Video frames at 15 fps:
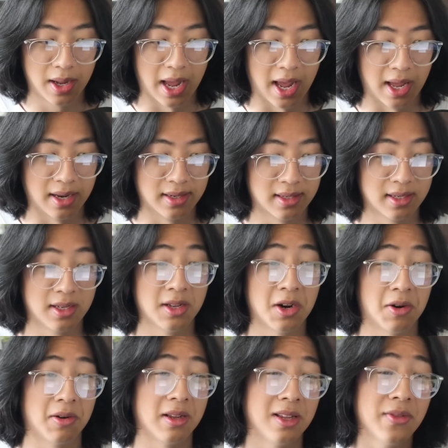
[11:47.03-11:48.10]
And, you
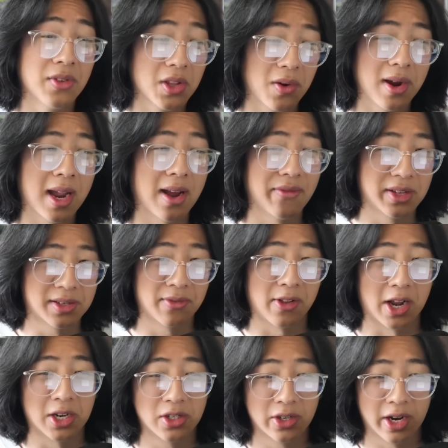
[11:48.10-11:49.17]
know, even though I have this
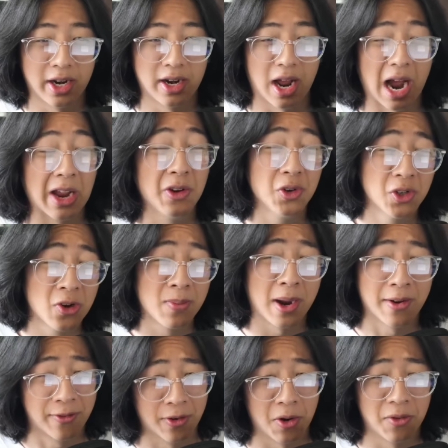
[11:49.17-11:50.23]
flashlight, I used
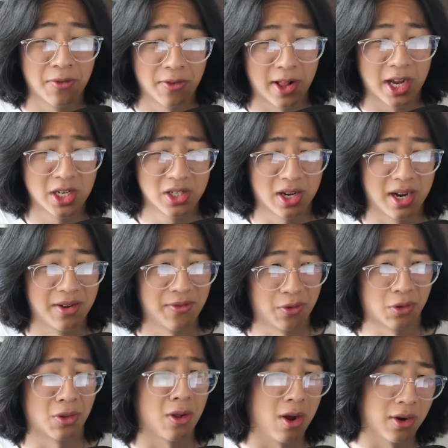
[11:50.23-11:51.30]
my phone flashlight
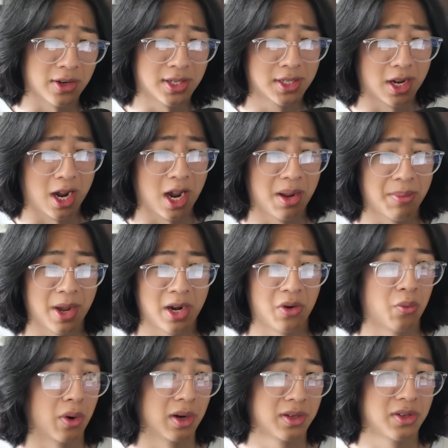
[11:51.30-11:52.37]
for the longest time and
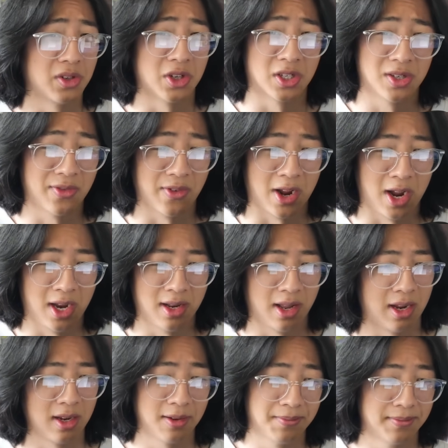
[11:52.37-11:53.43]
it worked just fine.
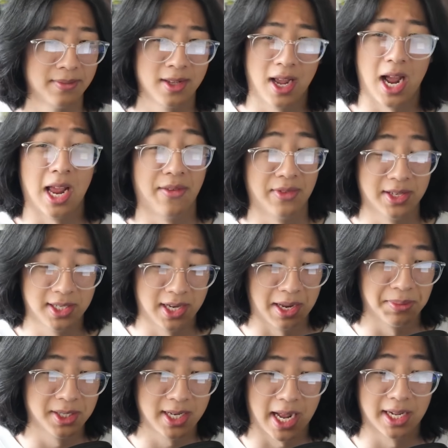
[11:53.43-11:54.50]
Like, I have the
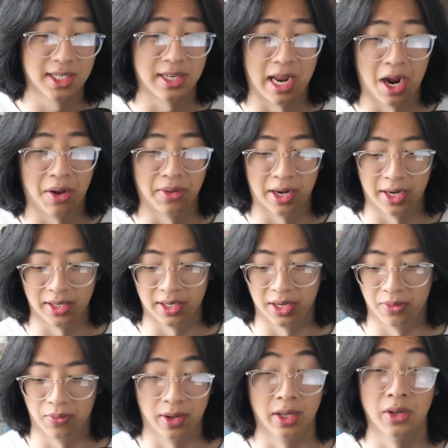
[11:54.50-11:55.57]
same stats now that I
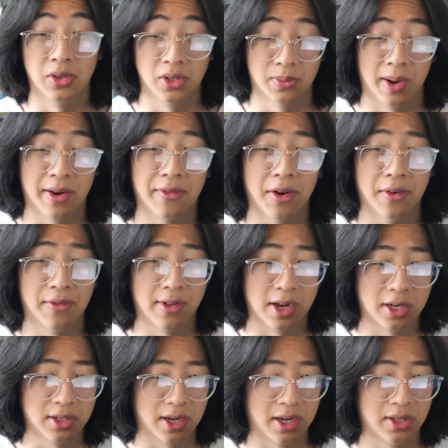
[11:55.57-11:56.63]
did when I used my phone
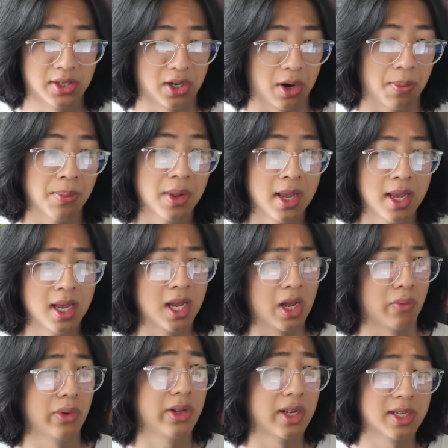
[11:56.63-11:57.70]
flashlight, so
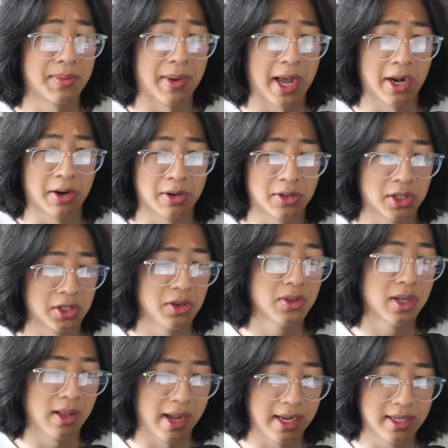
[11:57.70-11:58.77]
it really doesn't matter. Just
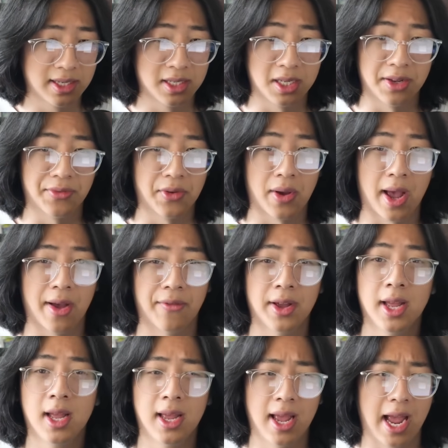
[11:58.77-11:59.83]
use a light to see if you
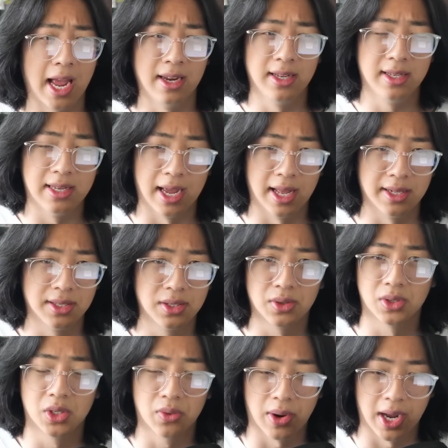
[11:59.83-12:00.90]
have any
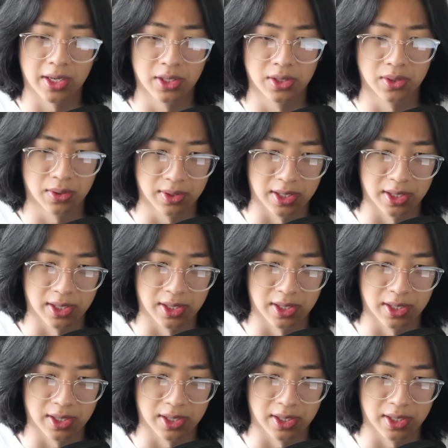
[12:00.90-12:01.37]
dents or scratches or